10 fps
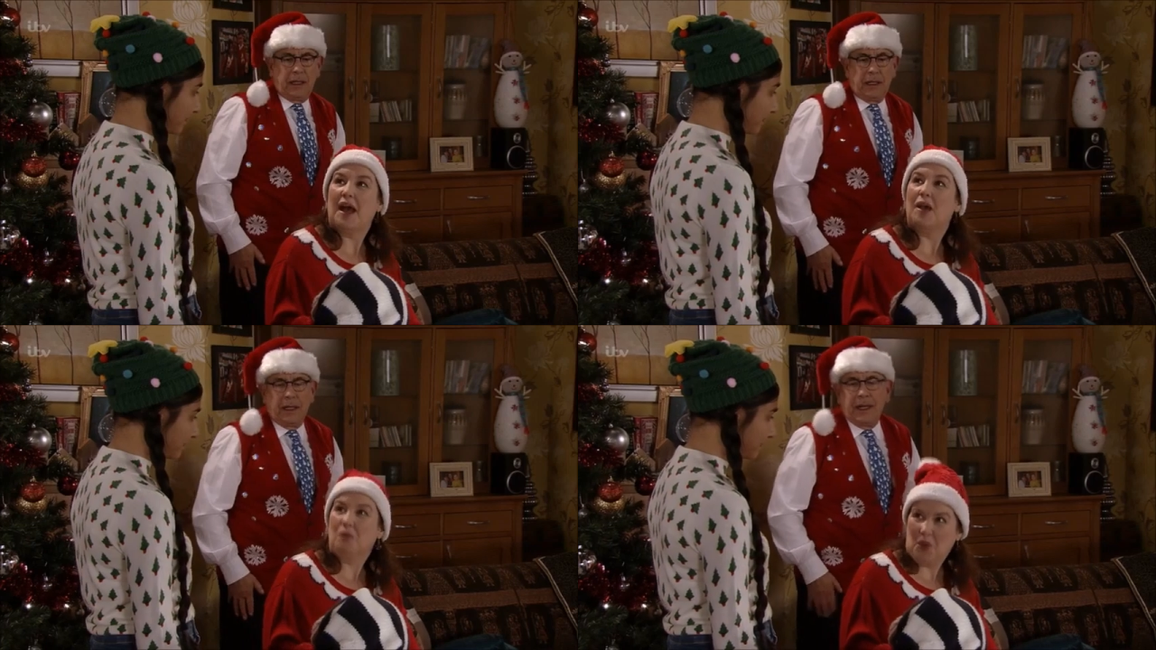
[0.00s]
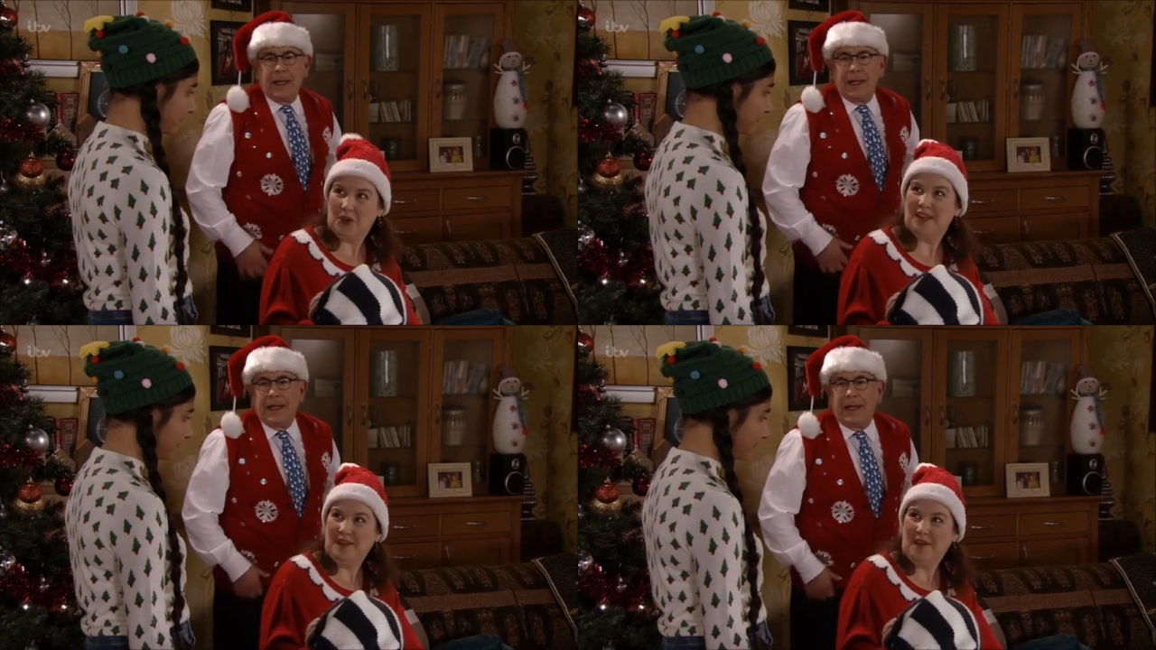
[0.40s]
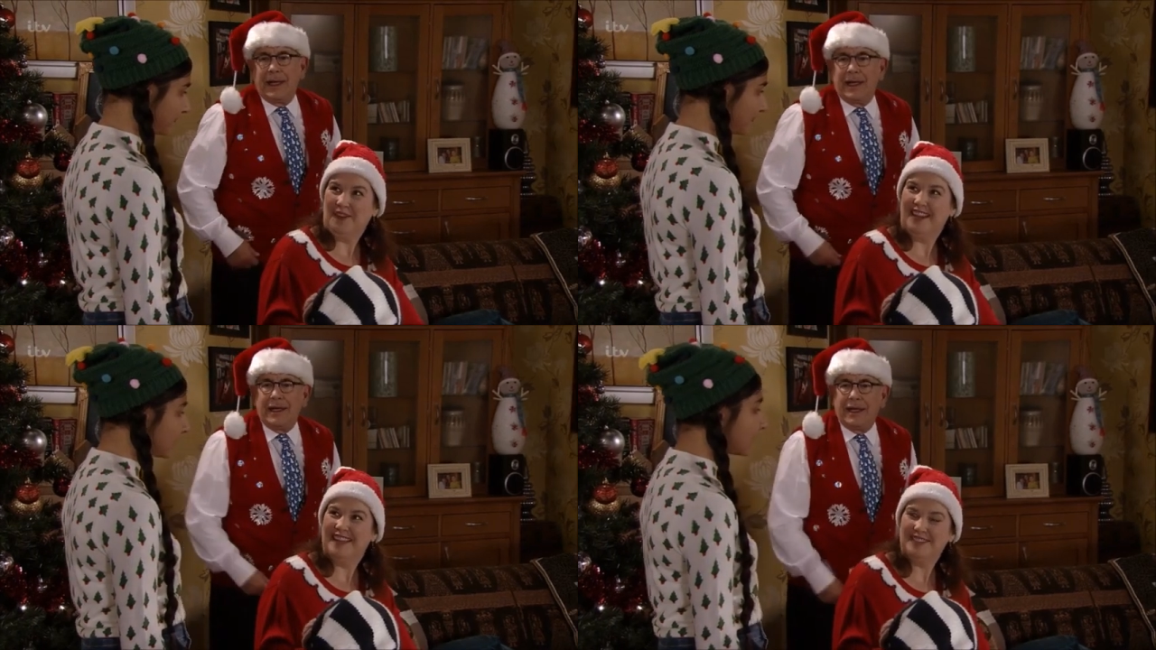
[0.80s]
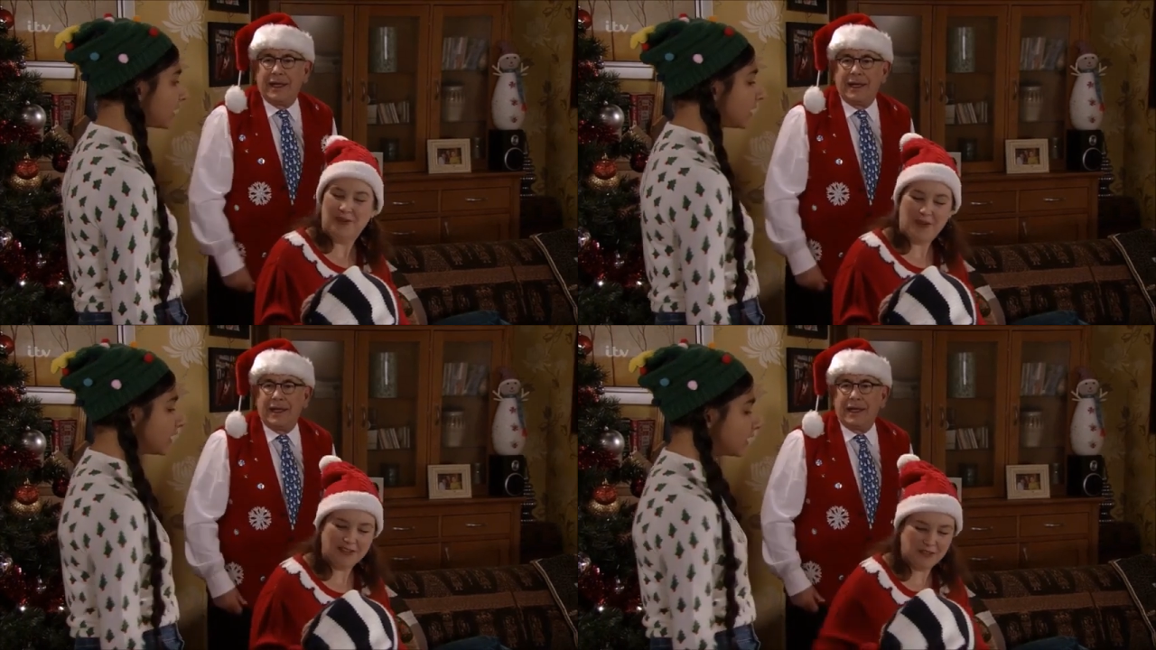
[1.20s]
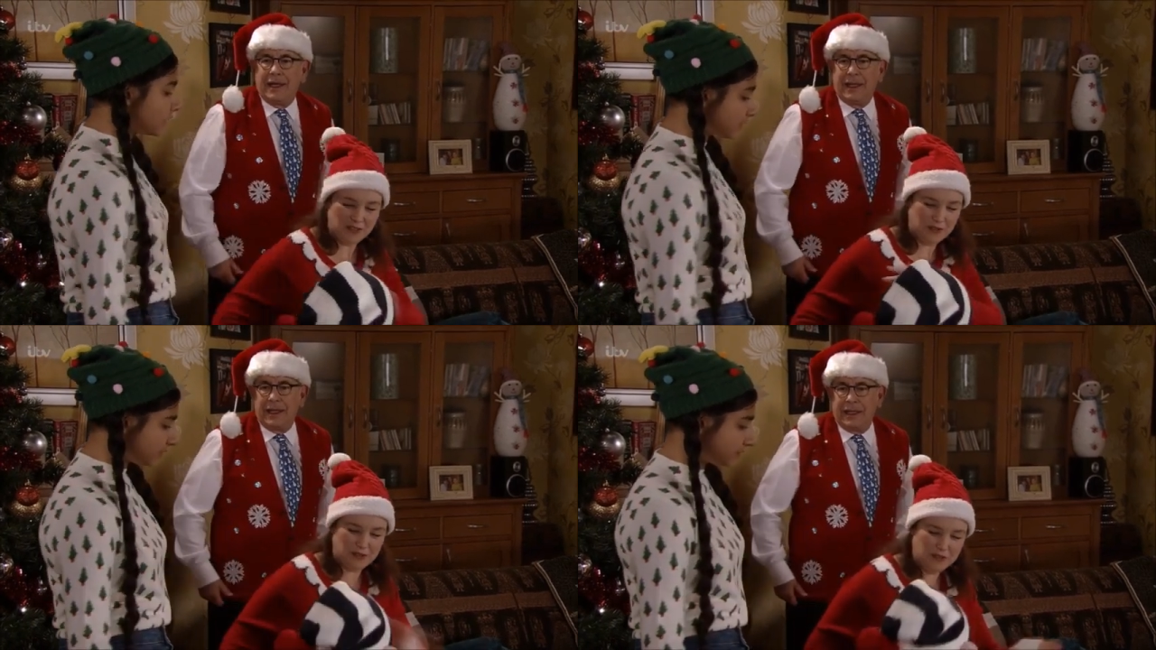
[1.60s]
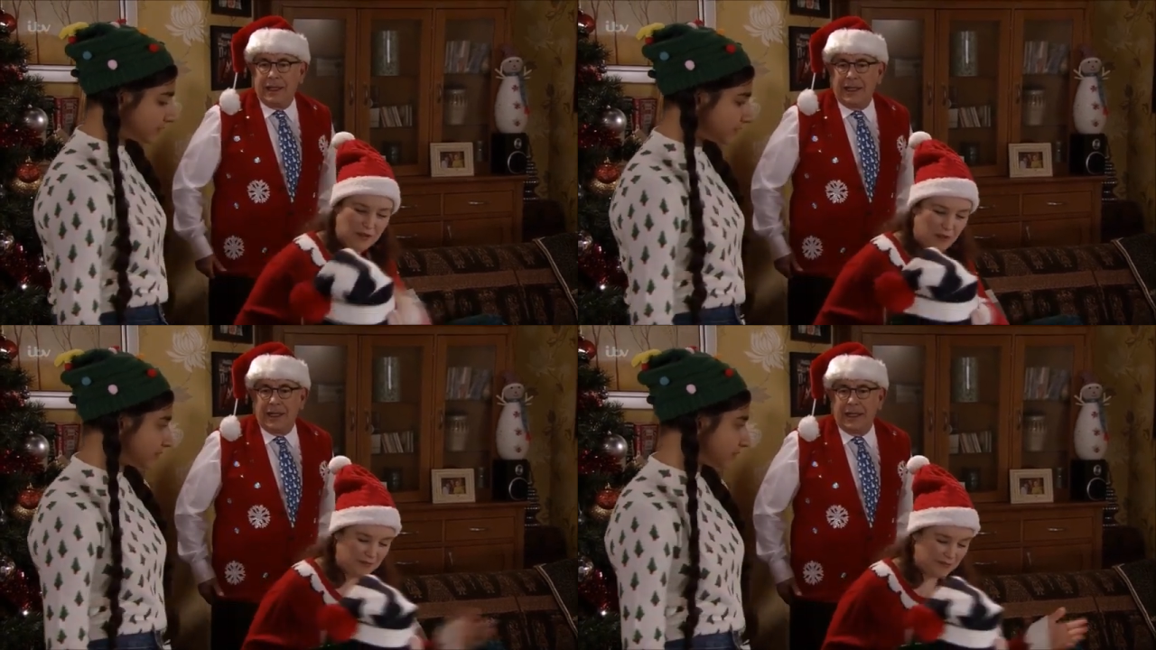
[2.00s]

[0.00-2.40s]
Speaker 1: and I are working on. So why don't you two go